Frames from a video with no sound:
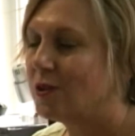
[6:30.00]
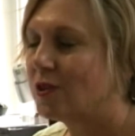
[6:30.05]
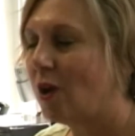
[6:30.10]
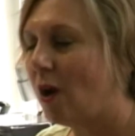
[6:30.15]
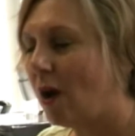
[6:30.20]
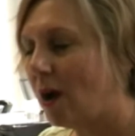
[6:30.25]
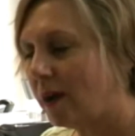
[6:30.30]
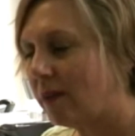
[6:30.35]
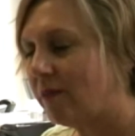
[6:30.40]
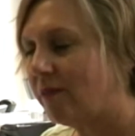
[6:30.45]

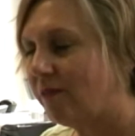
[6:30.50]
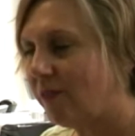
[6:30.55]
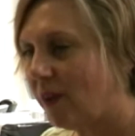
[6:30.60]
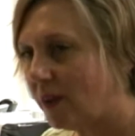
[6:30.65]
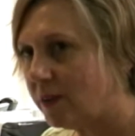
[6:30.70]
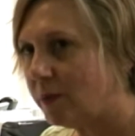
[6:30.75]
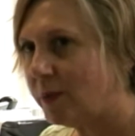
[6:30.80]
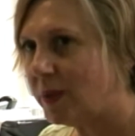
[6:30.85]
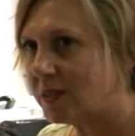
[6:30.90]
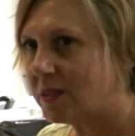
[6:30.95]
So I
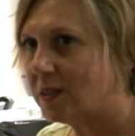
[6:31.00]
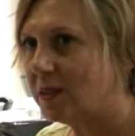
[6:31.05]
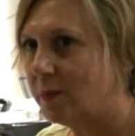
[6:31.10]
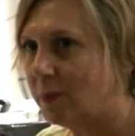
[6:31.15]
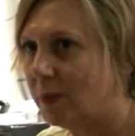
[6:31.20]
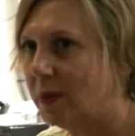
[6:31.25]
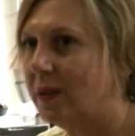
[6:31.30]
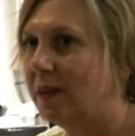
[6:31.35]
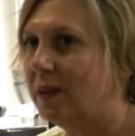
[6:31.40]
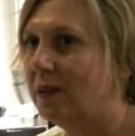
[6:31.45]

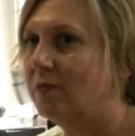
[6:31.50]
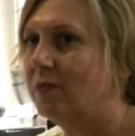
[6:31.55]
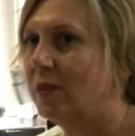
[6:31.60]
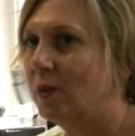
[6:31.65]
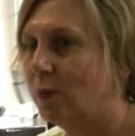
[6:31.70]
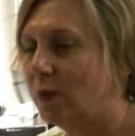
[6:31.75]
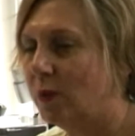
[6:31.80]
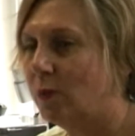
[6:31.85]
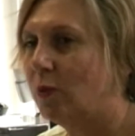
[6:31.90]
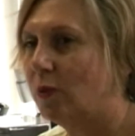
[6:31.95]
fundamentally believe
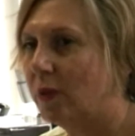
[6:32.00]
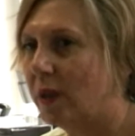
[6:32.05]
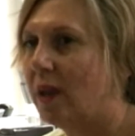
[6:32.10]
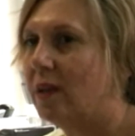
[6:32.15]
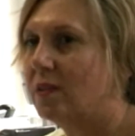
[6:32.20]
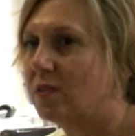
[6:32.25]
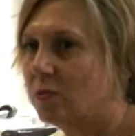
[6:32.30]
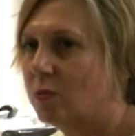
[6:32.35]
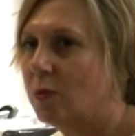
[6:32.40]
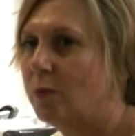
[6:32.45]
that we will
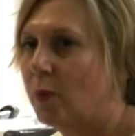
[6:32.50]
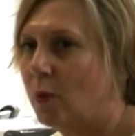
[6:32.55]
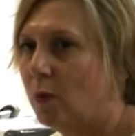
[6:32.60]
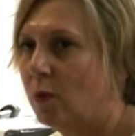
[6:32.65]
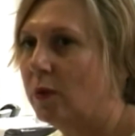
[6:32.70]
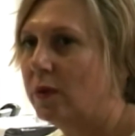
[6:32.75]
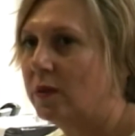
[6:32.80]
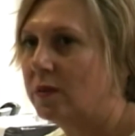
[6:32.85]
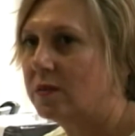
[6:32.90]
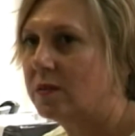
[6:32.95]
get to a
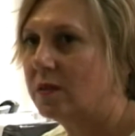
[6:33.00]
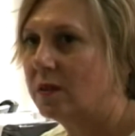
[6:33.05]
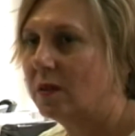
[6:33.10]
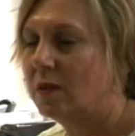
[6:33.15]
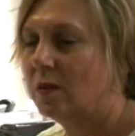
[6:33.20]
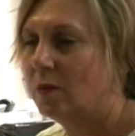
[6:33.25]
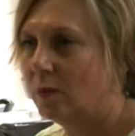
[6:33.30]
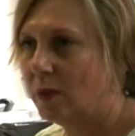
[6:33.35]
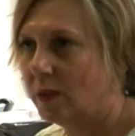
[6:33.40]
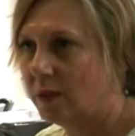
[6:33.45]
point
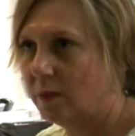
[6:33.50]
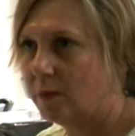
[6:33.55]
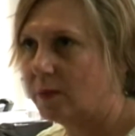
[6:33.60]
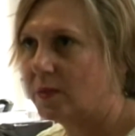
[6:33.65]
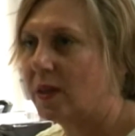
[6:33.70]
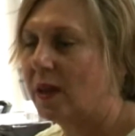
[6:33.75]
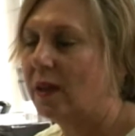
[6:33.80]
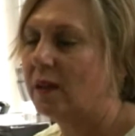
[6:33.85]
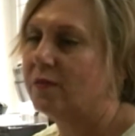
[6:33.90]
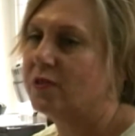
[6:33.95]
where the
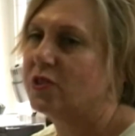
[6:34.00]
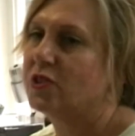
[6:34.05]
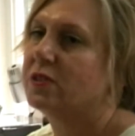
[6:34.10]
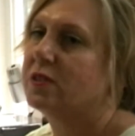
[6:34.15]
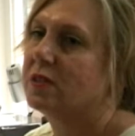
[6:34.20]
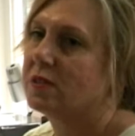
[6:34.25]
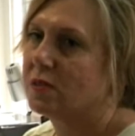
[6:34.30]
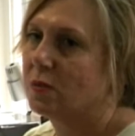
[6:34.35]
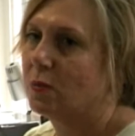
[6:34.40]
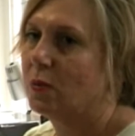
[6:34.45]

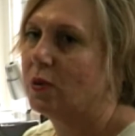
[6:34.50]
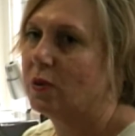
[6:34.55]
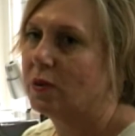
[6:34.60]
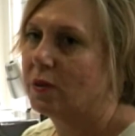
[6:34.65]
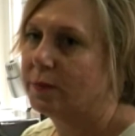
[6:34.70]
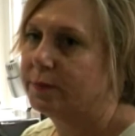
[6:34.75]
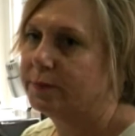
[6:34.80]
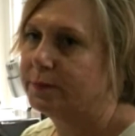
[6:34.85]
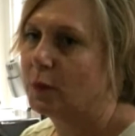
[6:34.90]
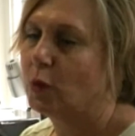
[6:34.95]
television does the
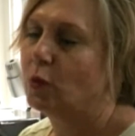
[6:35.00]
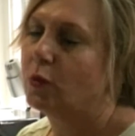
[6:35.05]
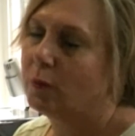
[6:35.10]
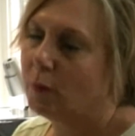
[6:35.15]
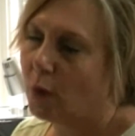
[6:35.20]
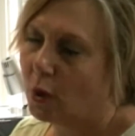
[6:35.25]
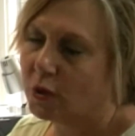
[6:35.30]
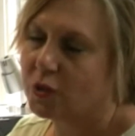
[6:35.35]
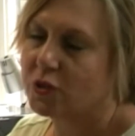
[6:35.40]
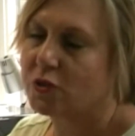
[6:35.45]
work, or the
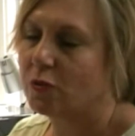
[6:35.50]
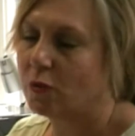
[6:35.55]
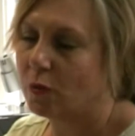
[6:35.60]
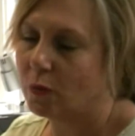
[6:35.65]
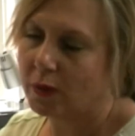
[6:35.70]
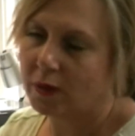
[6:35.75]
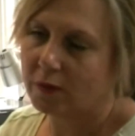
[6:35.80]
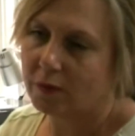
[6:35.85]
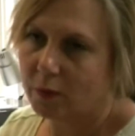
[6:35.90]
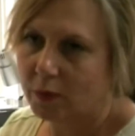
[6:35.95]
monitor, or
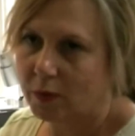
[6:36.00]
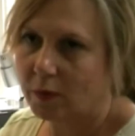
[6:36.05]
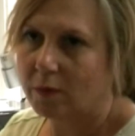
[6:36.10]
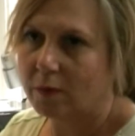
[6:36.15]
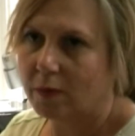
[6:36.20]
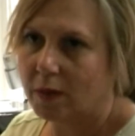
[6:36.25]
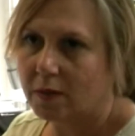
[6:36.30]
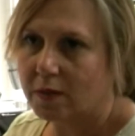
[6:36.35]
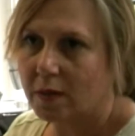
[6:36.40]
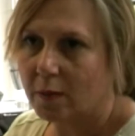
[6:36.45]
whatever we
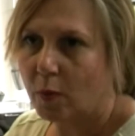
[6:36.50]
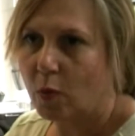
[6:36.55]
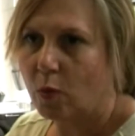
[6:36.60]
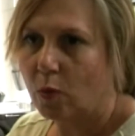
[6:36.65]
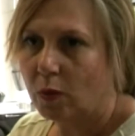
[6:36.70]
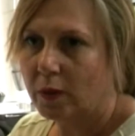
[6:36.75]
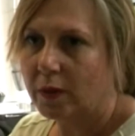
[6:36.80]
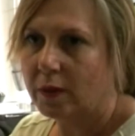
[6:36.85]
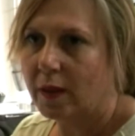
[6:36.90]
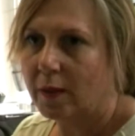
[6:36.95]
end up
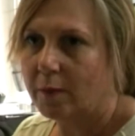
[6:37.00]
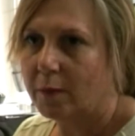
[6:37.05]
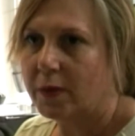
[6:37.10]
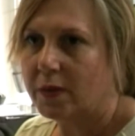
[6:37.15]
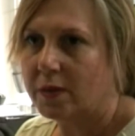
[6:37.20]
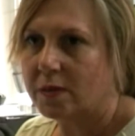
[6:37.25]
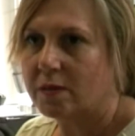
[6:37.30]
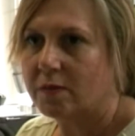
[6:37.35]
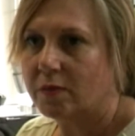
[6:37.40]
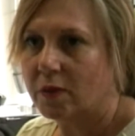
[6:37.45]
calling that
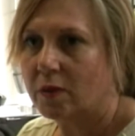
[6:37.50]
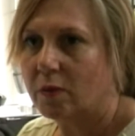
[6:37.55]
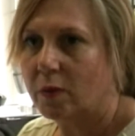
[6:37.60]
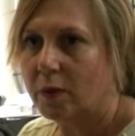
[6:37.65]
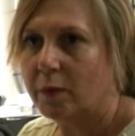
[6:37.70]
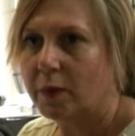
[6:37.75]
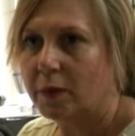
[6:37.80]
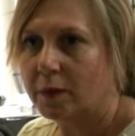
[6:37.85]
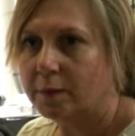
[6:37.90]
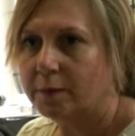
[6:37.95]
piece of
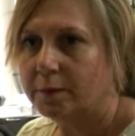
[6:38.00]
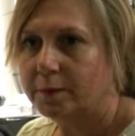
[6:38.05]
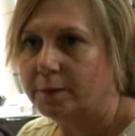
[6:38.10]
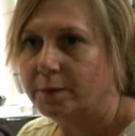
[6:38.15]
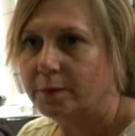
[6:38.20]
equipment.